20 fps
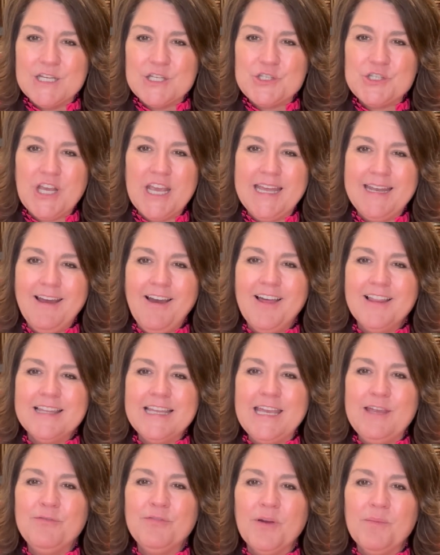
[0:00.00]
Jen
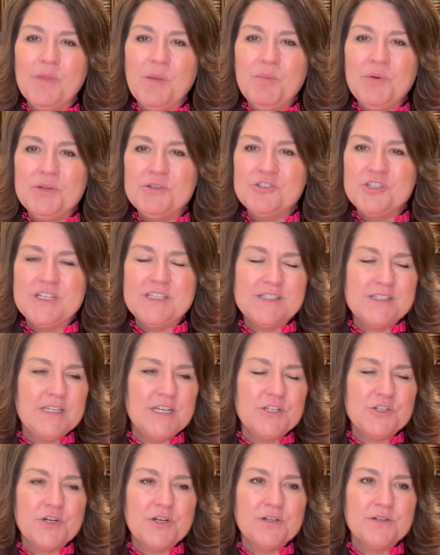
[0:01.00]
Ali from the Bougie
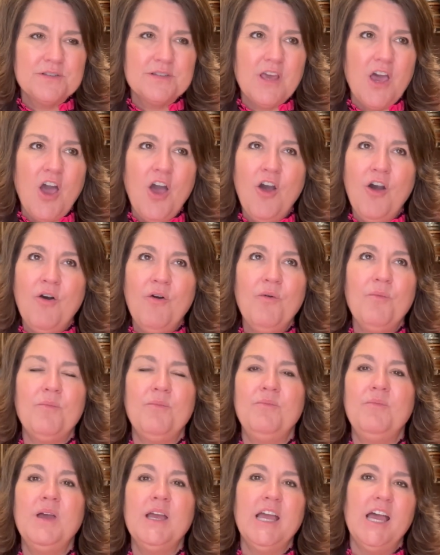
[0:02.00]
Stitchers. Oh
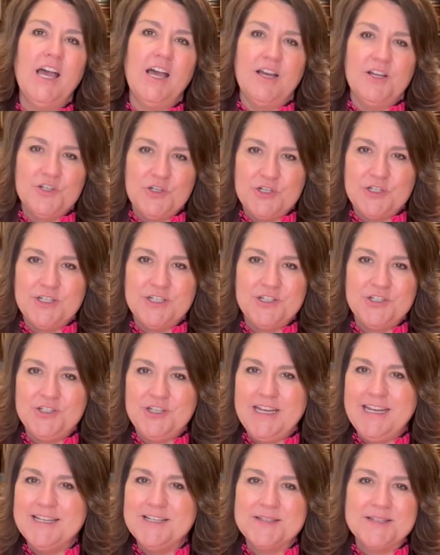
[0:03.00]
my gosh,
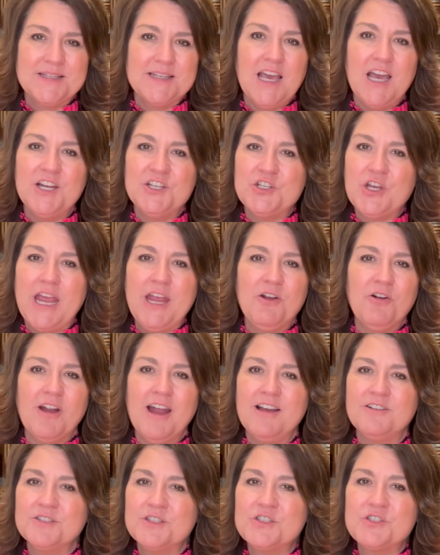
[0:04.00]
she is such a
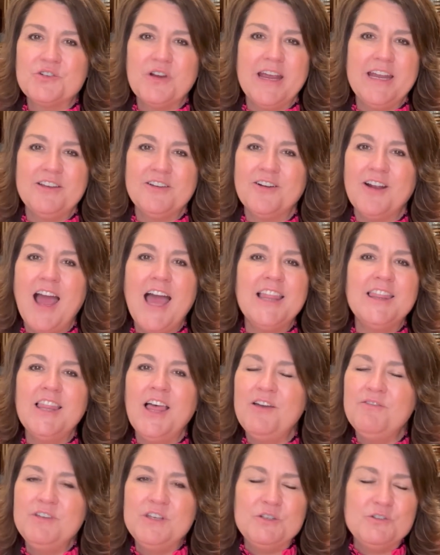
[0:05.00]
crown straightener. I
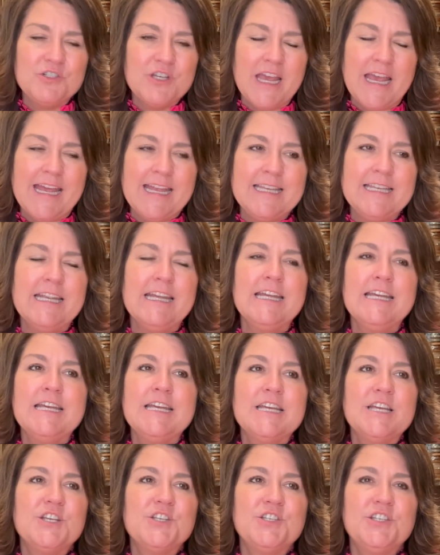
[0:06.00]
love you, Jen.
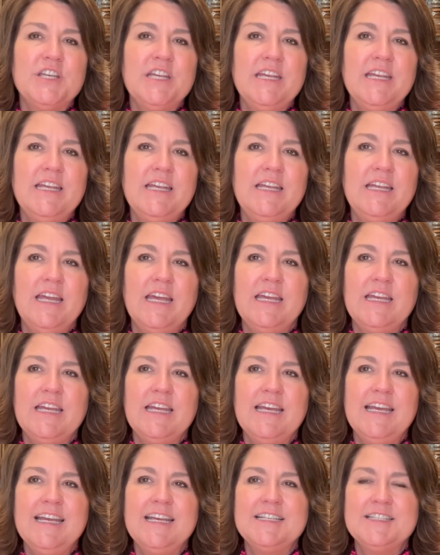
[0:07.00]
She
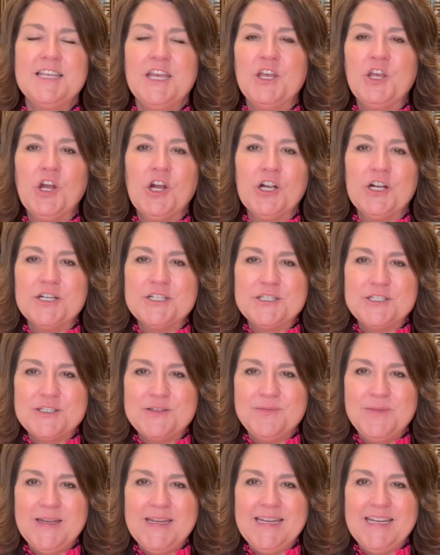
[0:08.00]
has
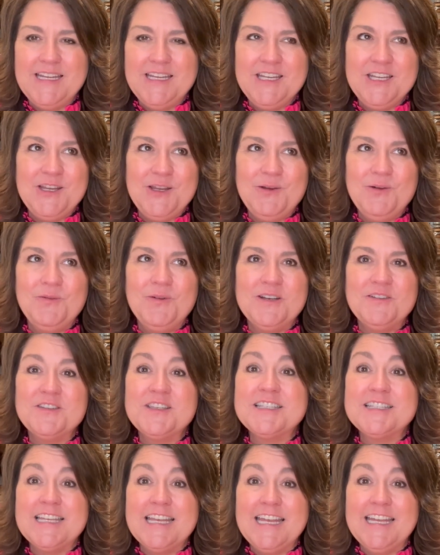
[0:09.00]
encouraged me. You would have
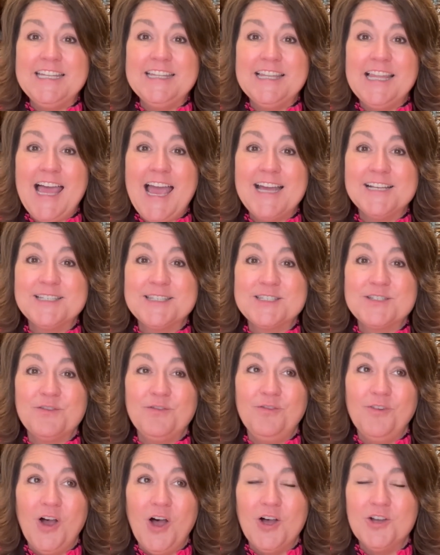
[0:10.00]
seen last
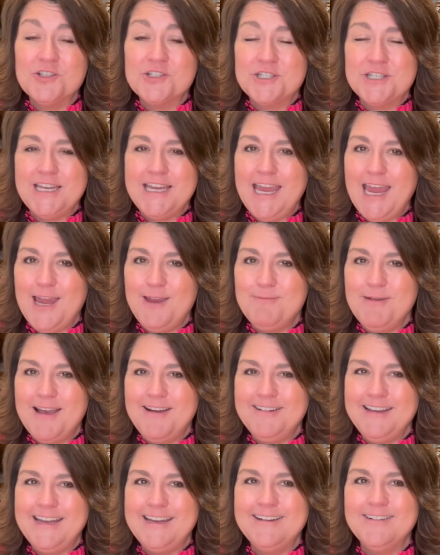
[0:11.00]
fall, she came
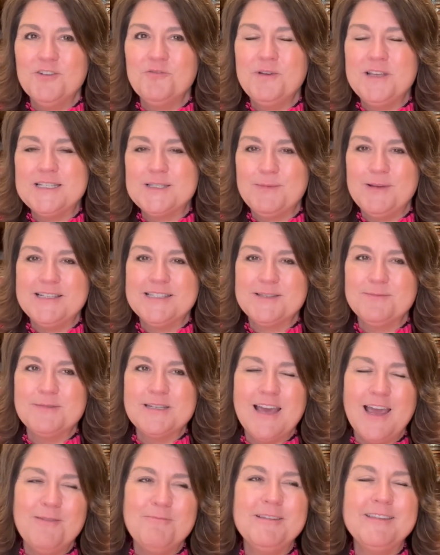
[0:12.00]
out here and we spent some
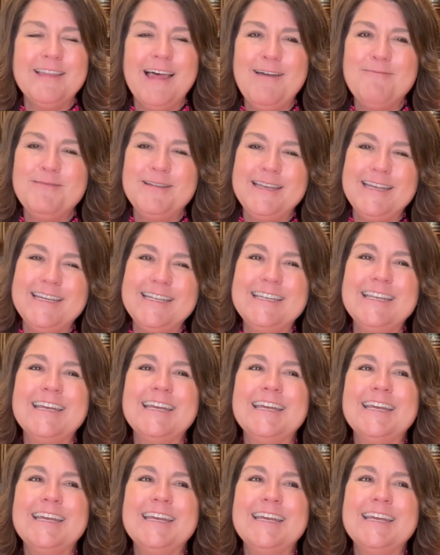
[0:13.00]
time in Lebanon.